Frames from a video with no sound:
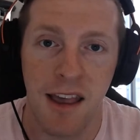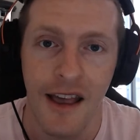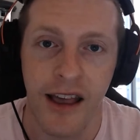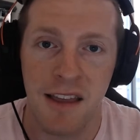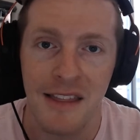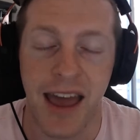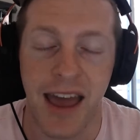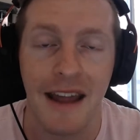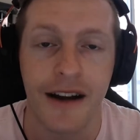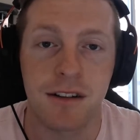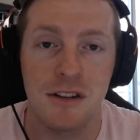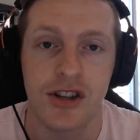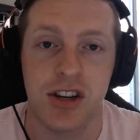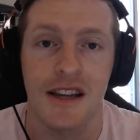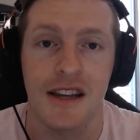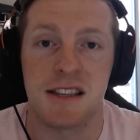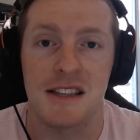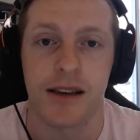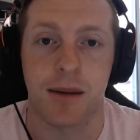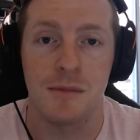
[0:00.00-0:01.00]
the energy
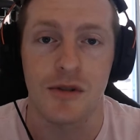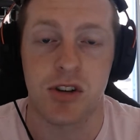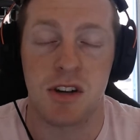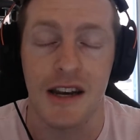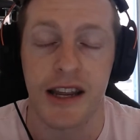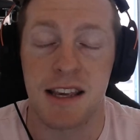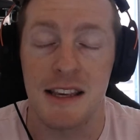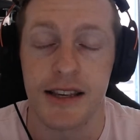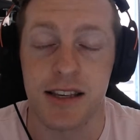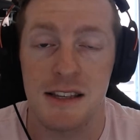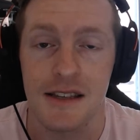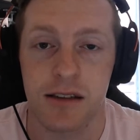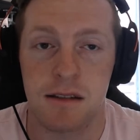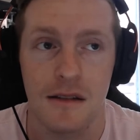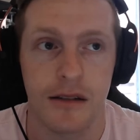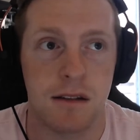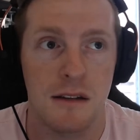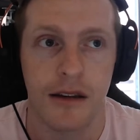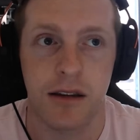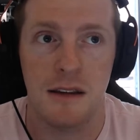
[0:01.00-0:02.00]
consumption is
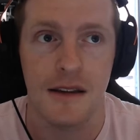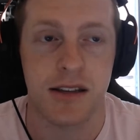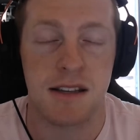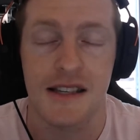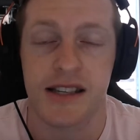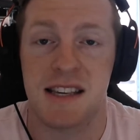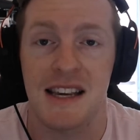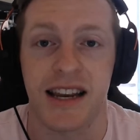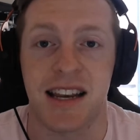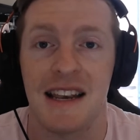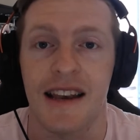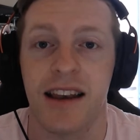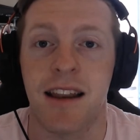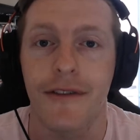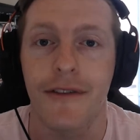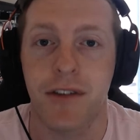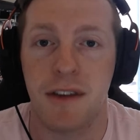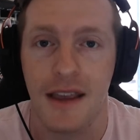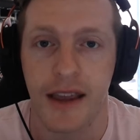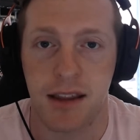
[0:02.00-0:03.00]

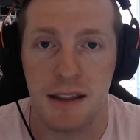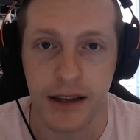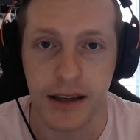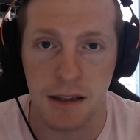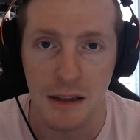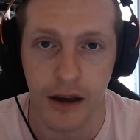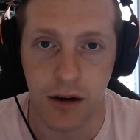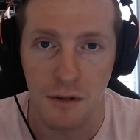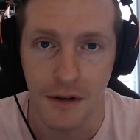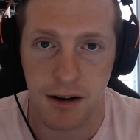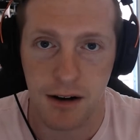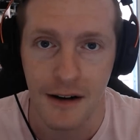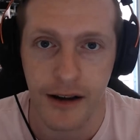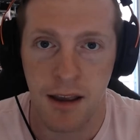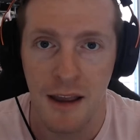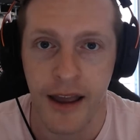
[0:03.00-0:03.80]
significantly lower